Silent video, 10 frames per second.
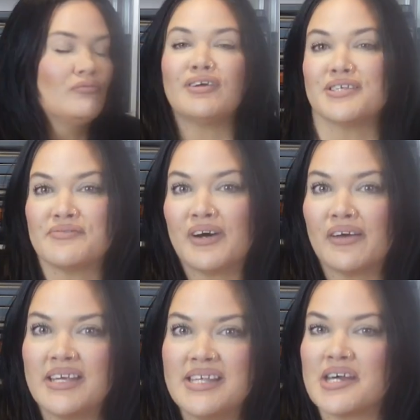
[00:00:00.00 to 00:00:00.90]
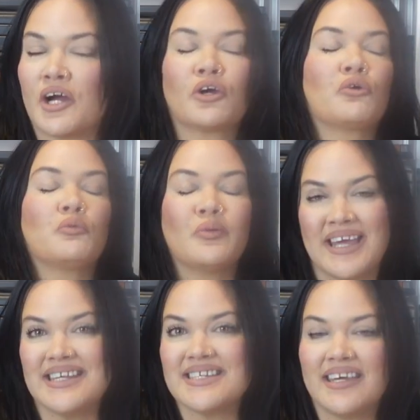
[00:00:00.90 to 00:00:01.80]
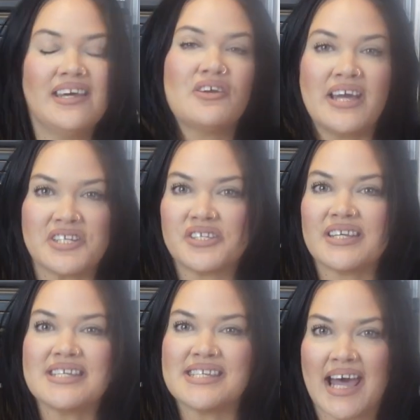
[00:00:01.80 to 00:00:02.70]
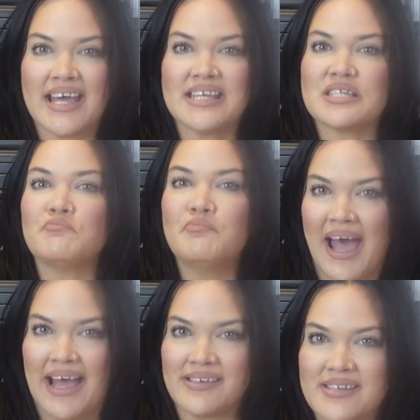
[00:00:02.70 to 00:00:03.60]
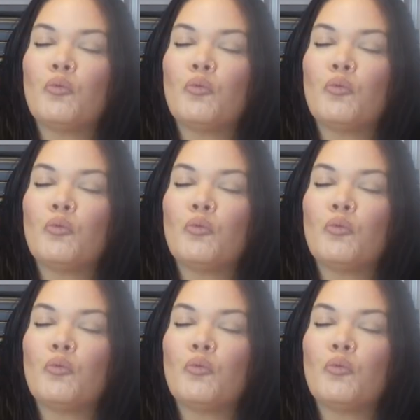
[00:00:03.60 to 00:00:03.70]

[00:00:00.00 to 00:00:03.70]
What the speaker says: First of all, these are great internationally sized bags.